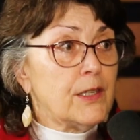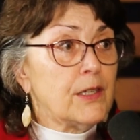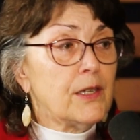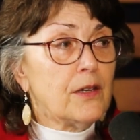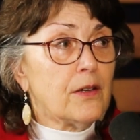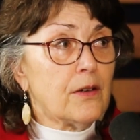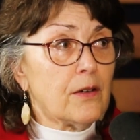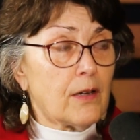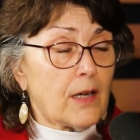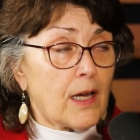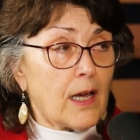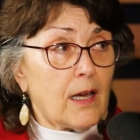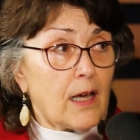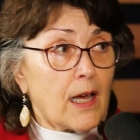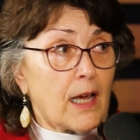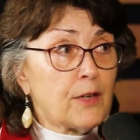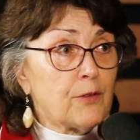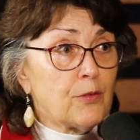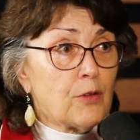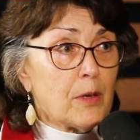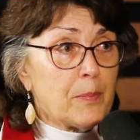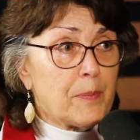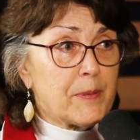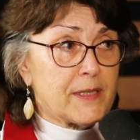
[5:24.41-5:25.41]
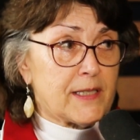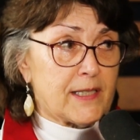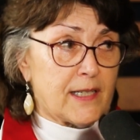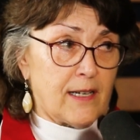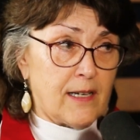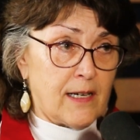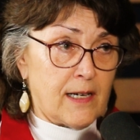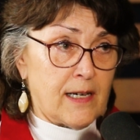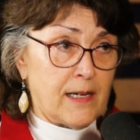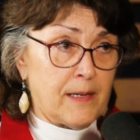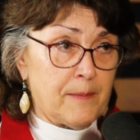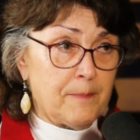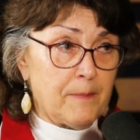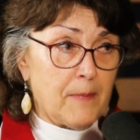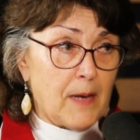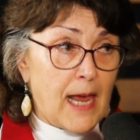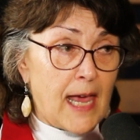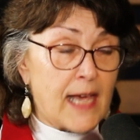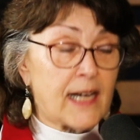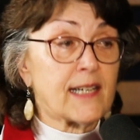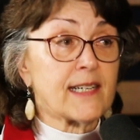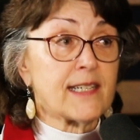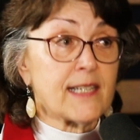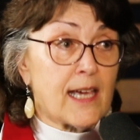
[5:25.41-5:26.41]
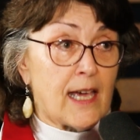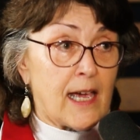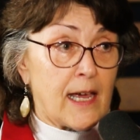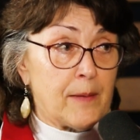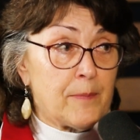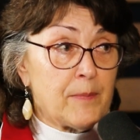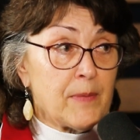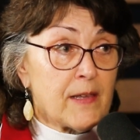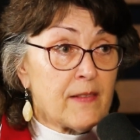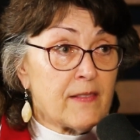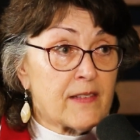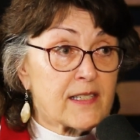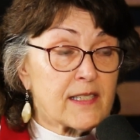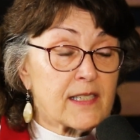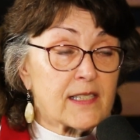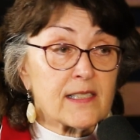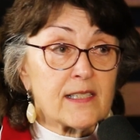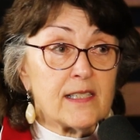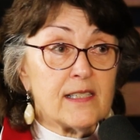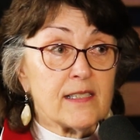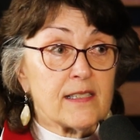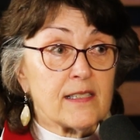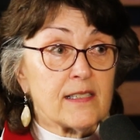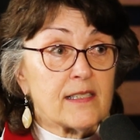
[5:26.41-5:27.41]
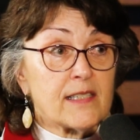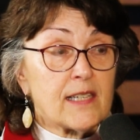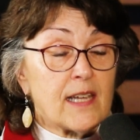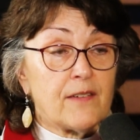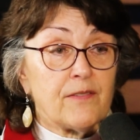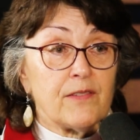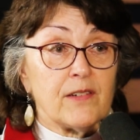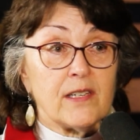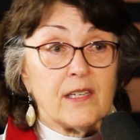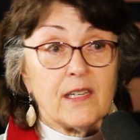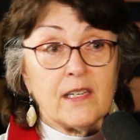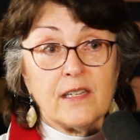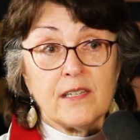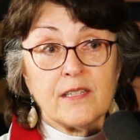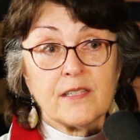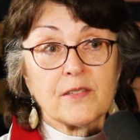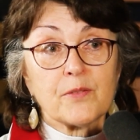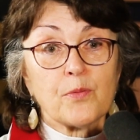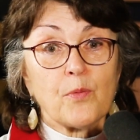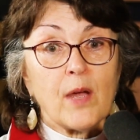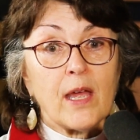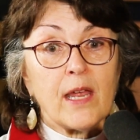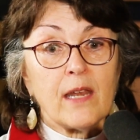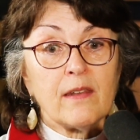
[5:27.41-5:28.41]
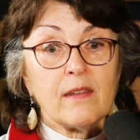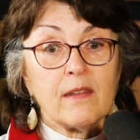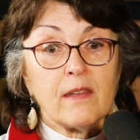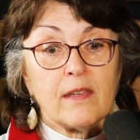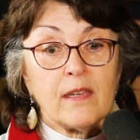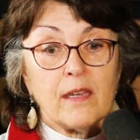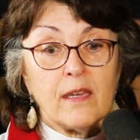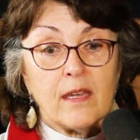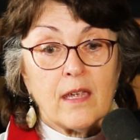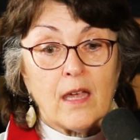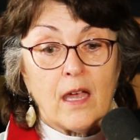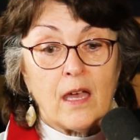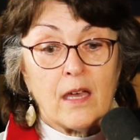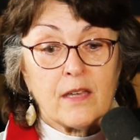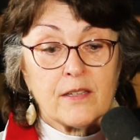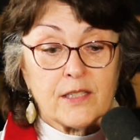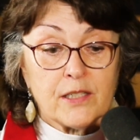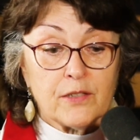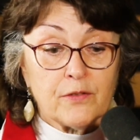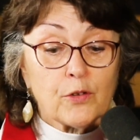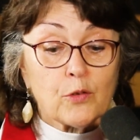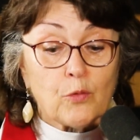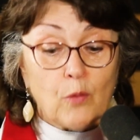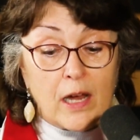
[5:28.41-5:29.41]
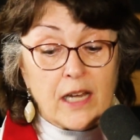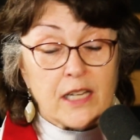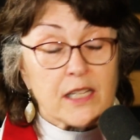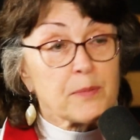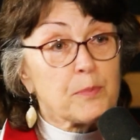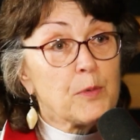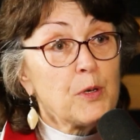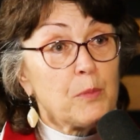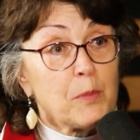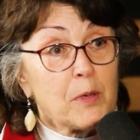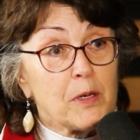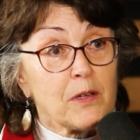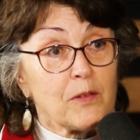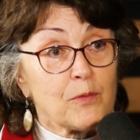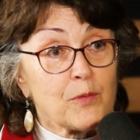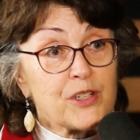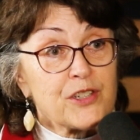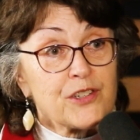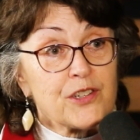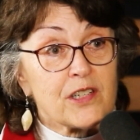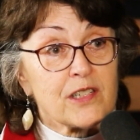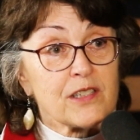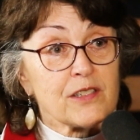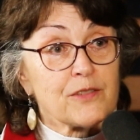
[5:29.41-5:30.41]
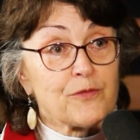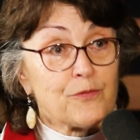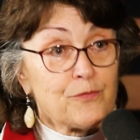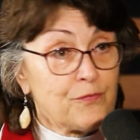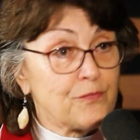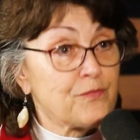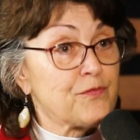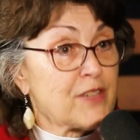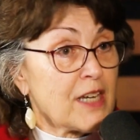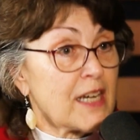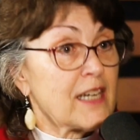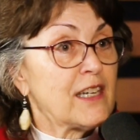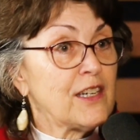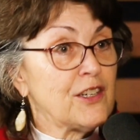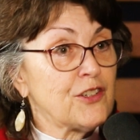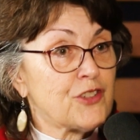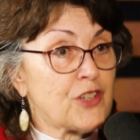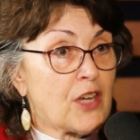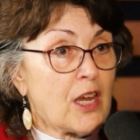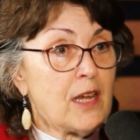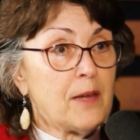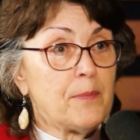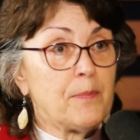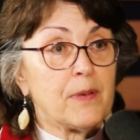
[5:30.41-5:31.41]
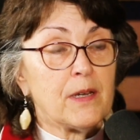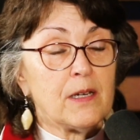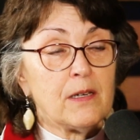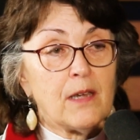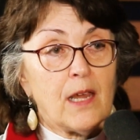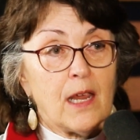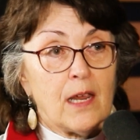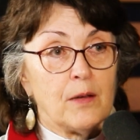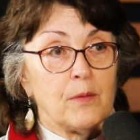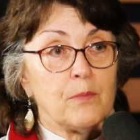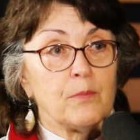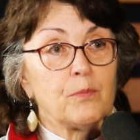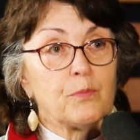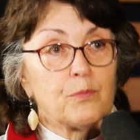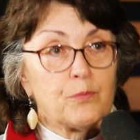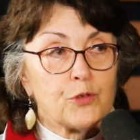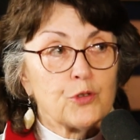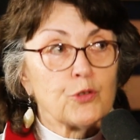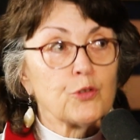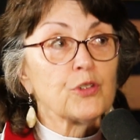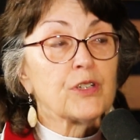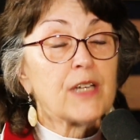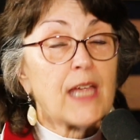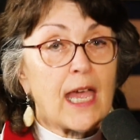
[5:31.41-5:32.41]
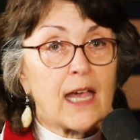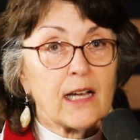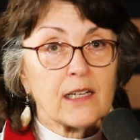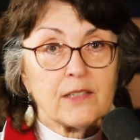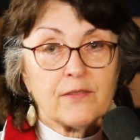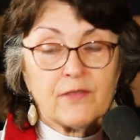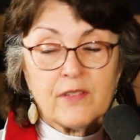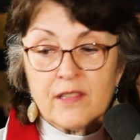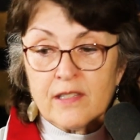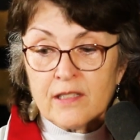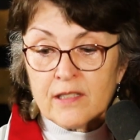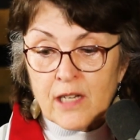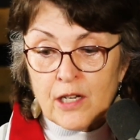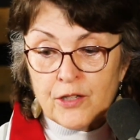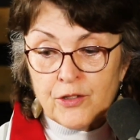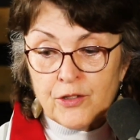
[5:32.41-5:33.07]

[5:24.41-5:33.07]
I grew up at a time in the 60s and 70s when the civil rights movement was just taking shape and truly active in this